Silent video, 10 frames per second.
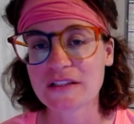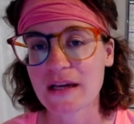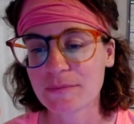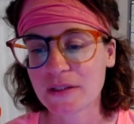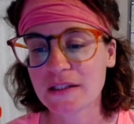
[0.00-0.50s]

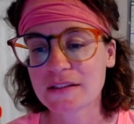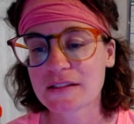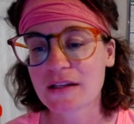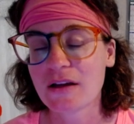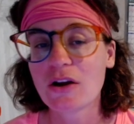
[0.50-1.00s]
template,
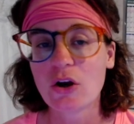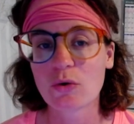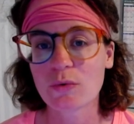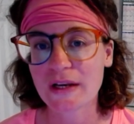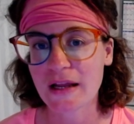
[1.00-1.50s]

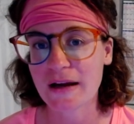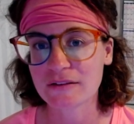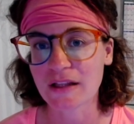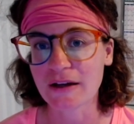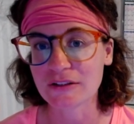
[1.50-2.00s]
read it out
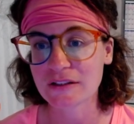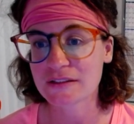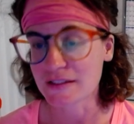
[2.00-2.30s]
loud.